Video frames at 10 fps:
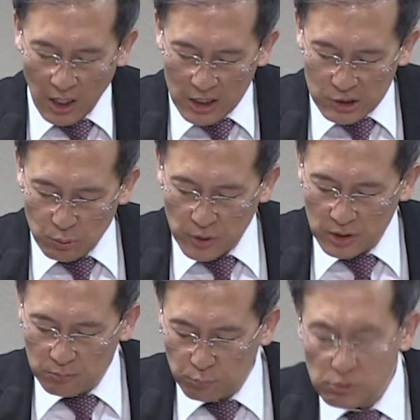the
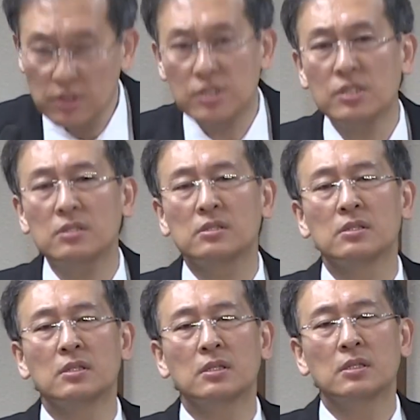possessions we
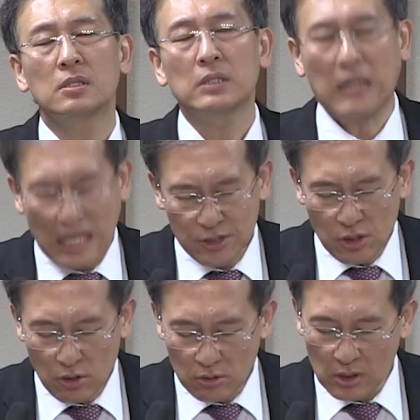have, our
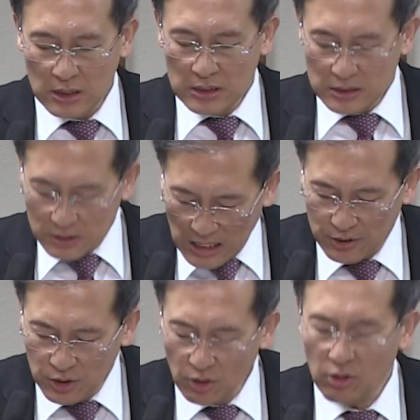homes, our
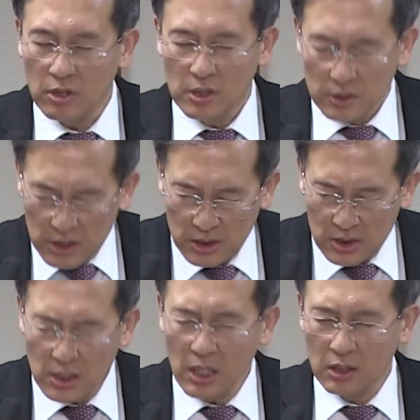children, our families,
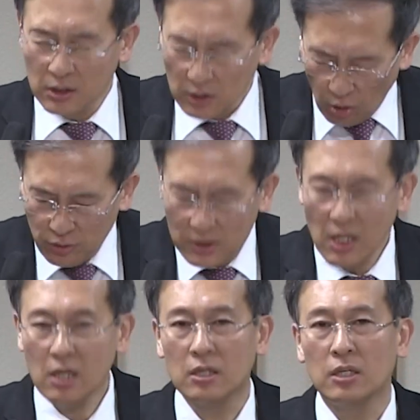our jobs, our
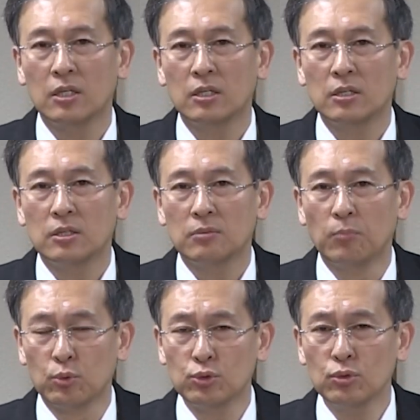health, our
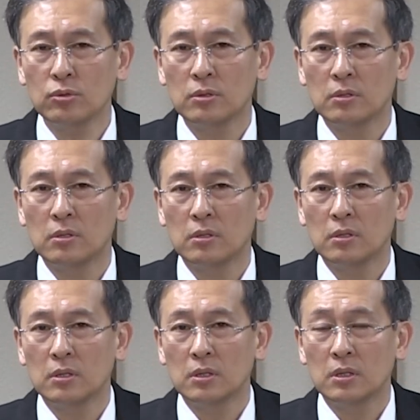lives,
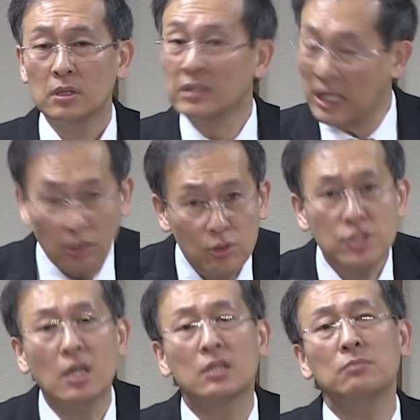they all
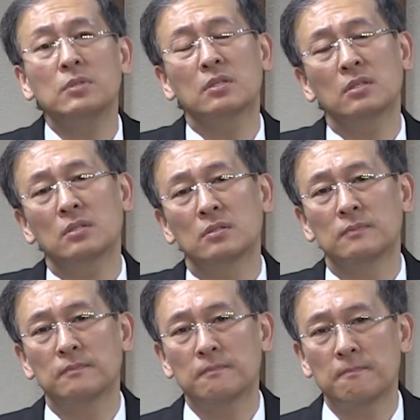come from God.